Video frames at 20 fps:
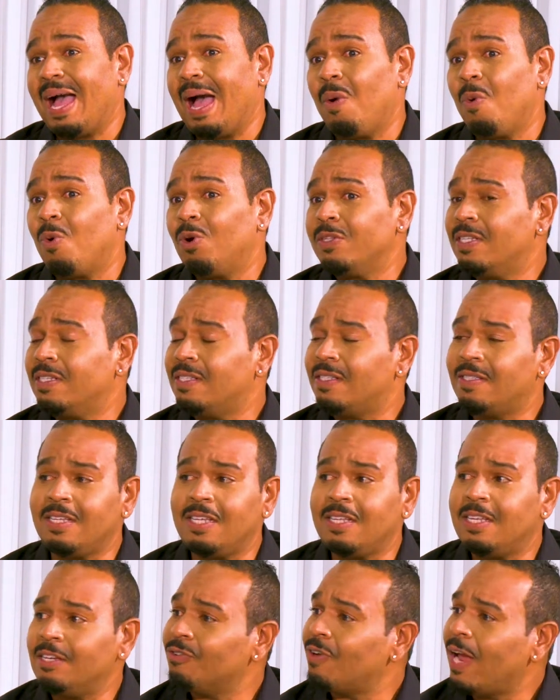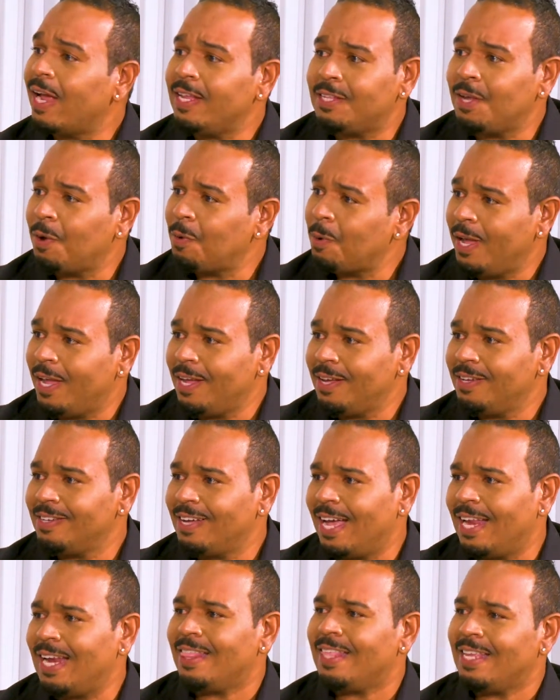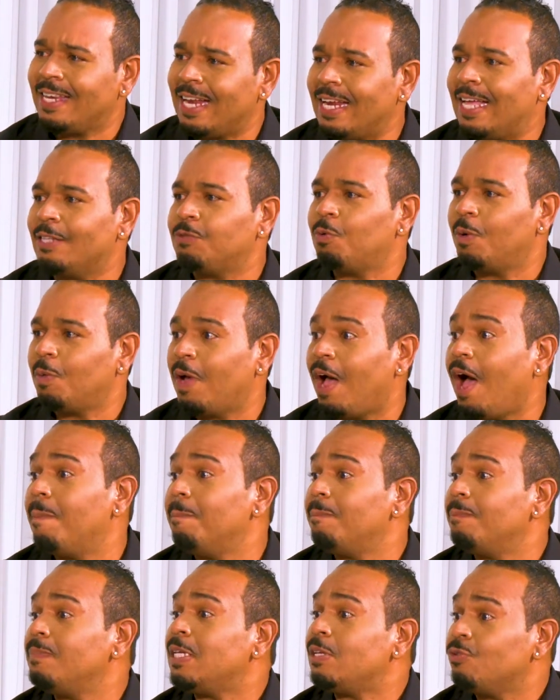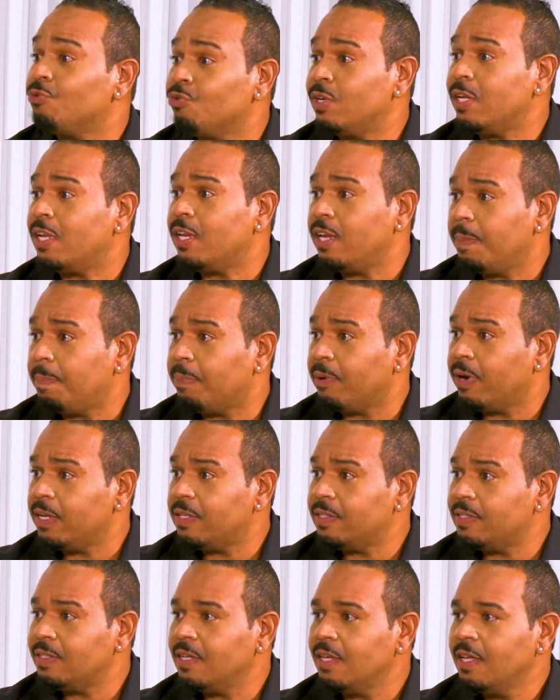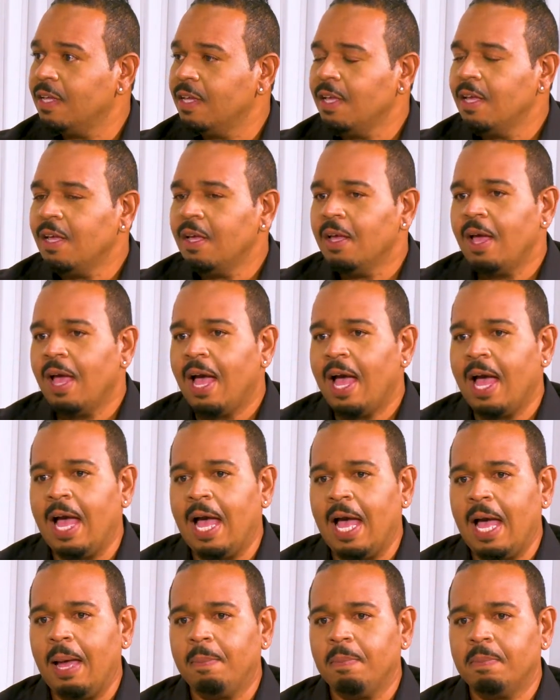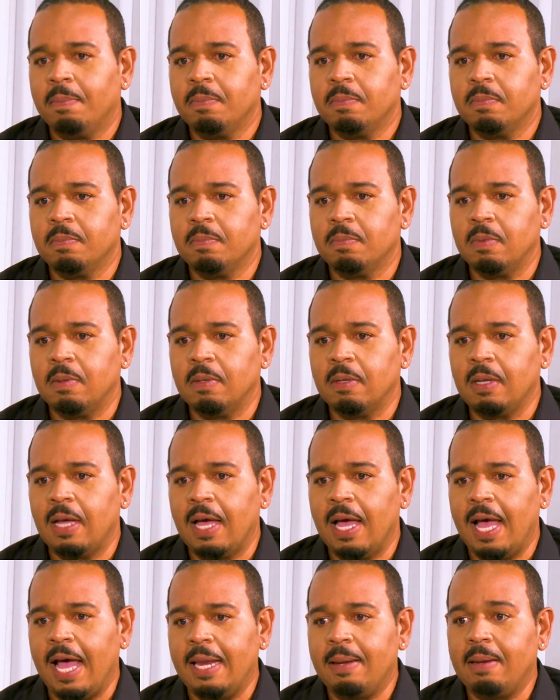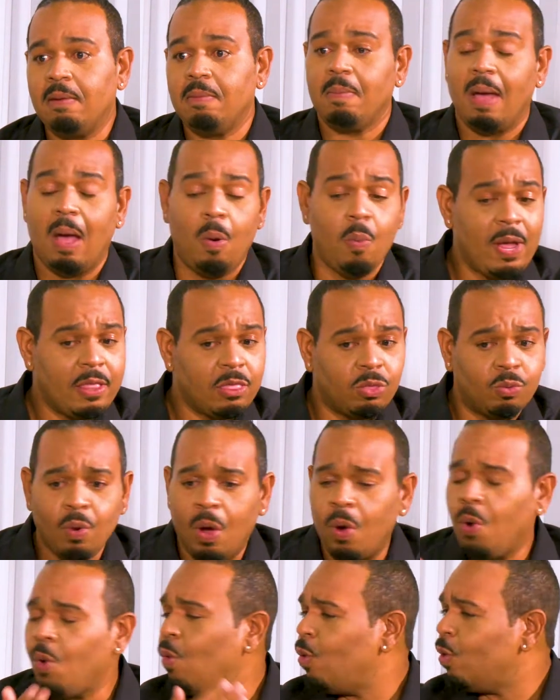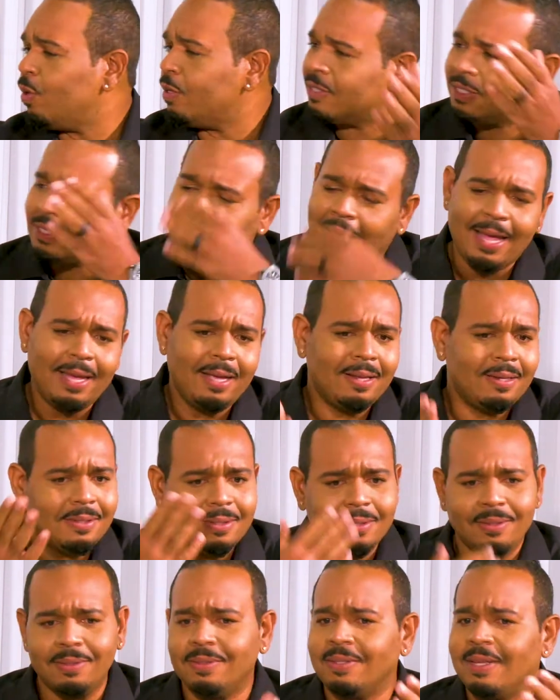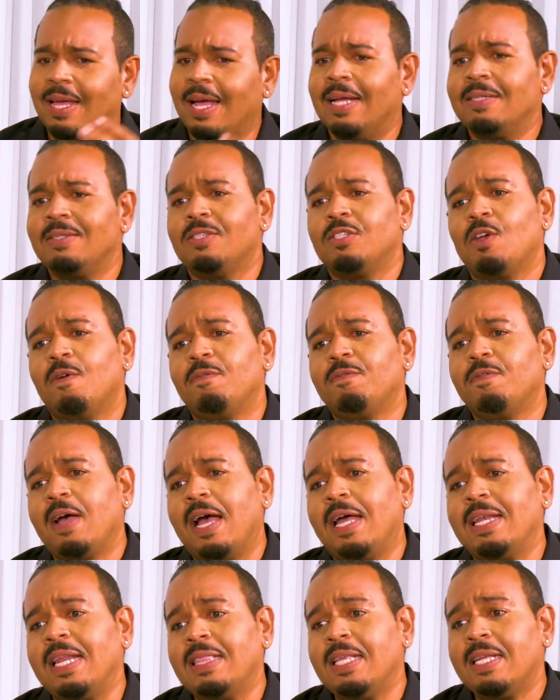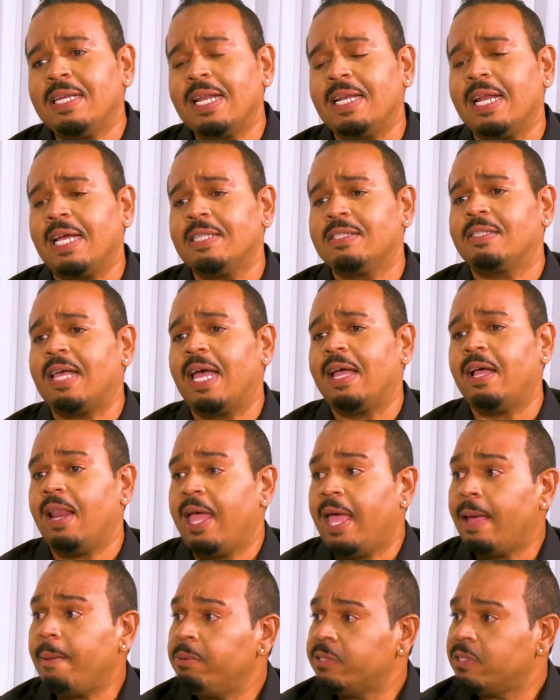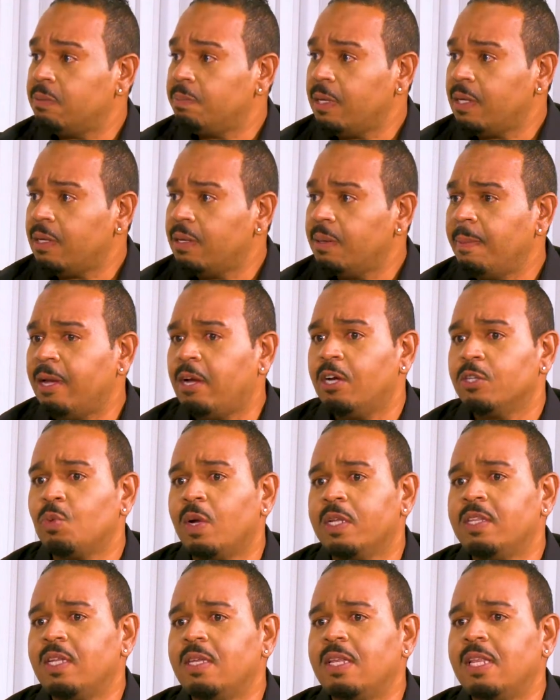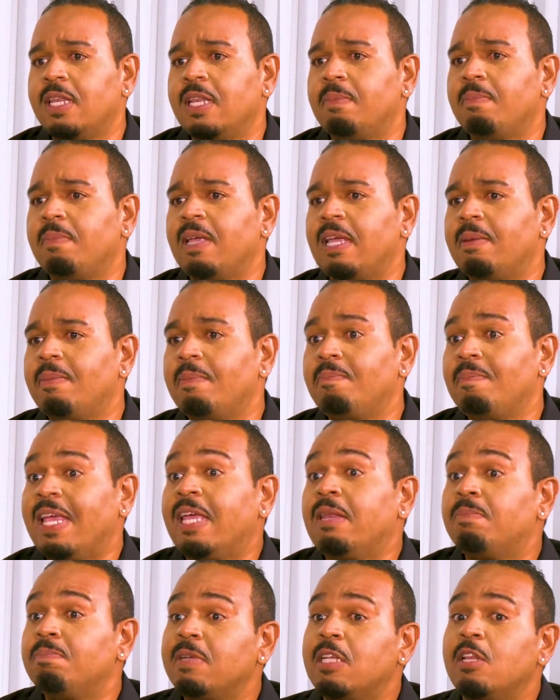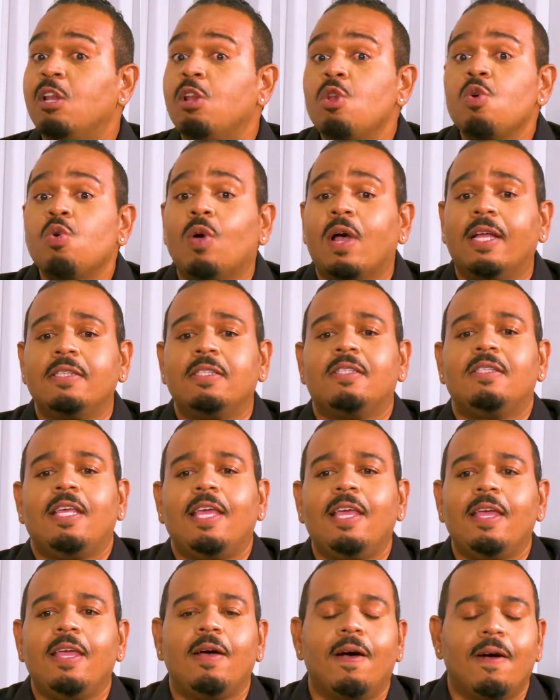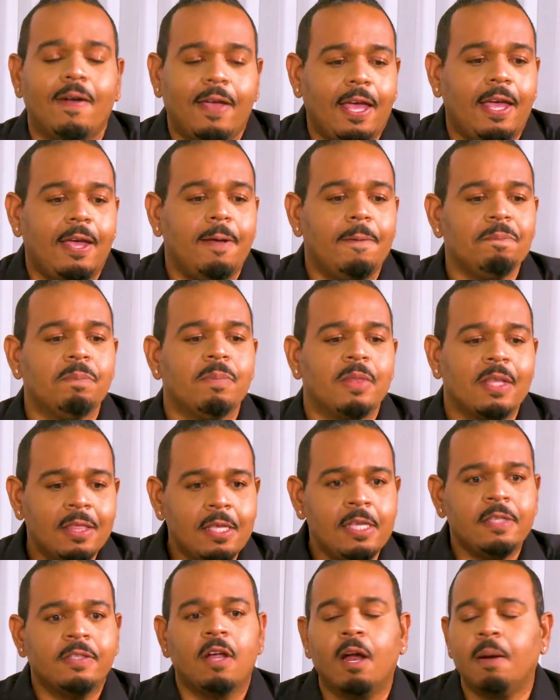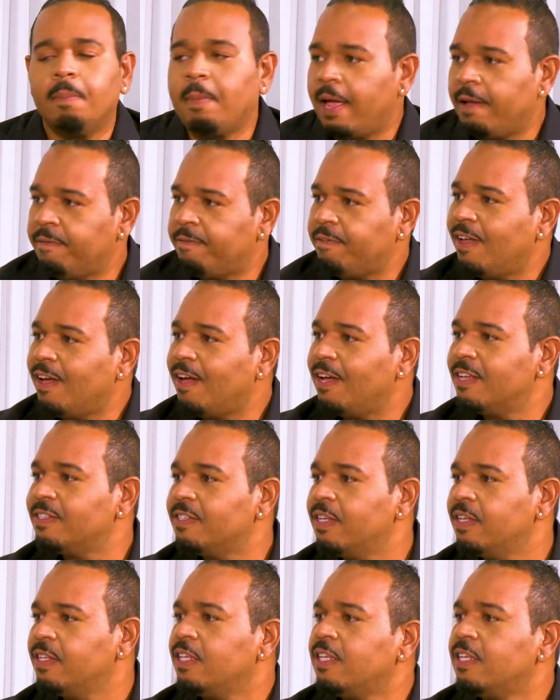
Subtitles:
I wasn't seeing it right away. And I think that's what got me really depressed. And I went through a whole cycle and stuff. And I think that cycle helped me, because what it did, it made me look and say, okay, these are my flaws.